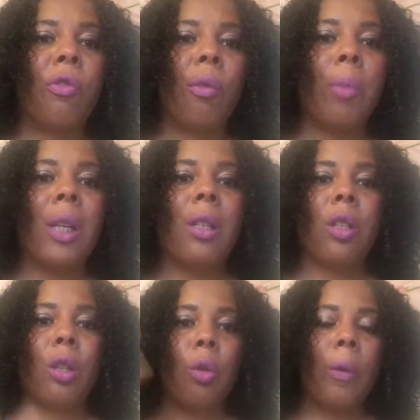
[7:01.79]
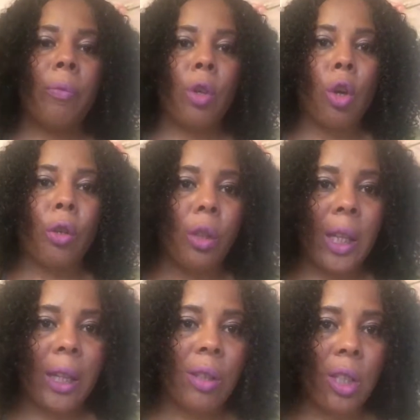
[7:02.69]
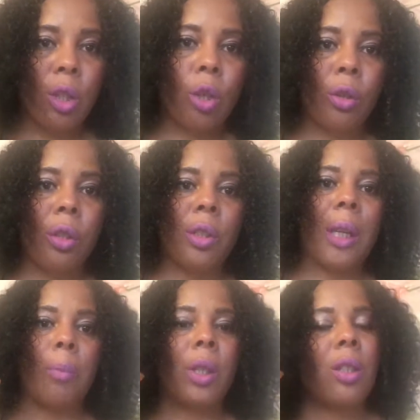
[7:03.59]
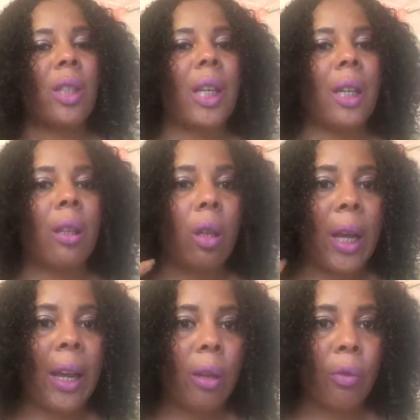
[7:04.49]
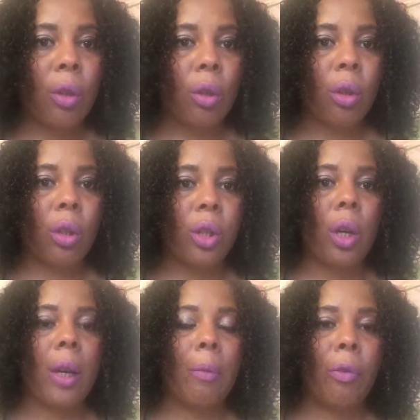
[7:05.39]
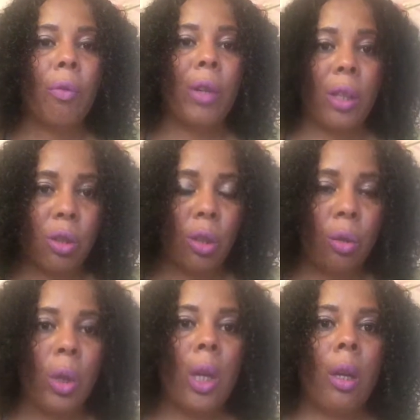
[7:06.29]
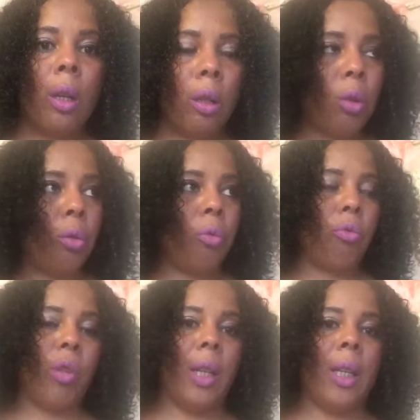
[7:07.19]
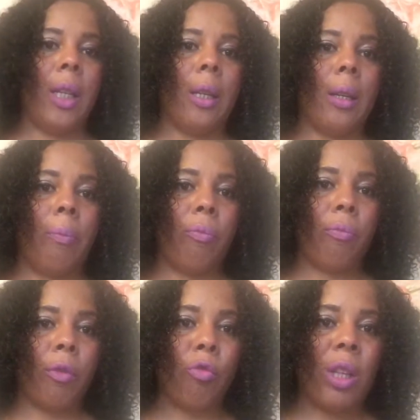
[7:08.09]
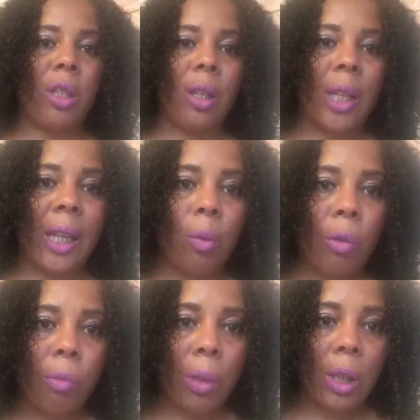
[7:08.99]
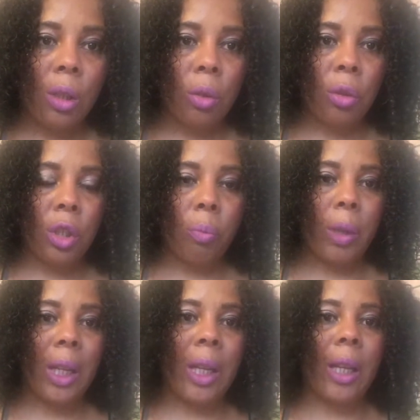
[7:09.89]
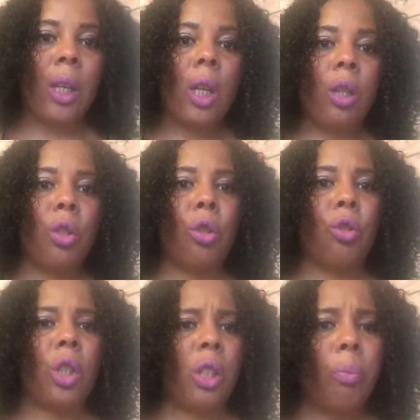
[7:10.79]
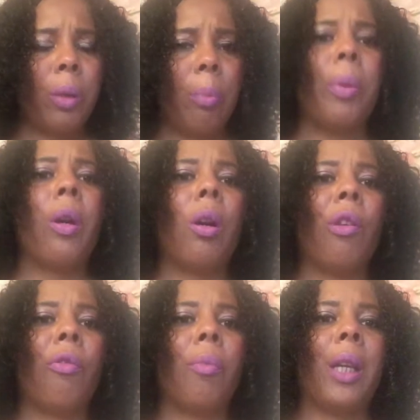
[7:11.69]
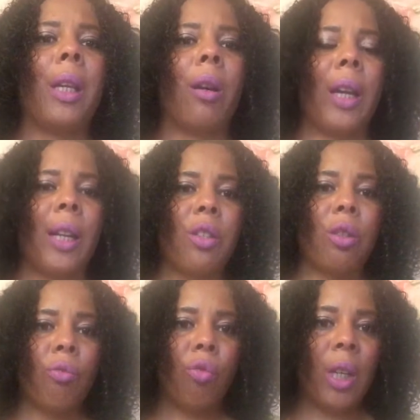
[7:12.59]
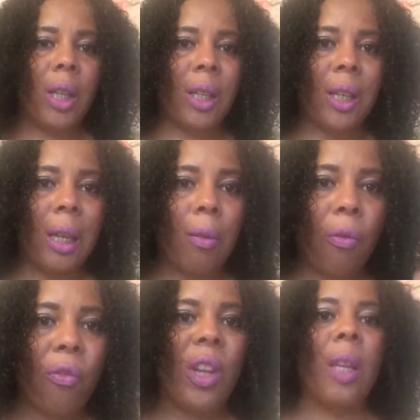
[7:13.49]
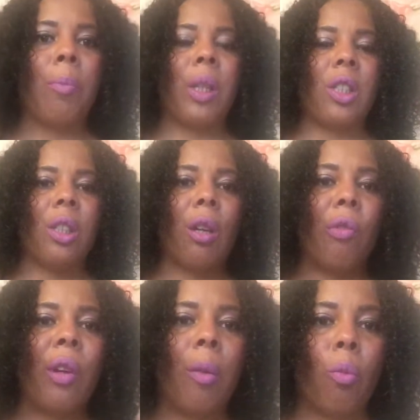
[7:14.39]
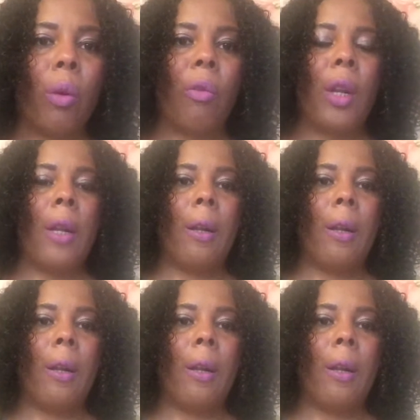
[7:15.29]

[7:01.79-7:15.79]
for me to get this concept. It's taken a hell of a long time for it to really resonate with me, so to speak, and to just be a part of me. I had to really keep filling myself up with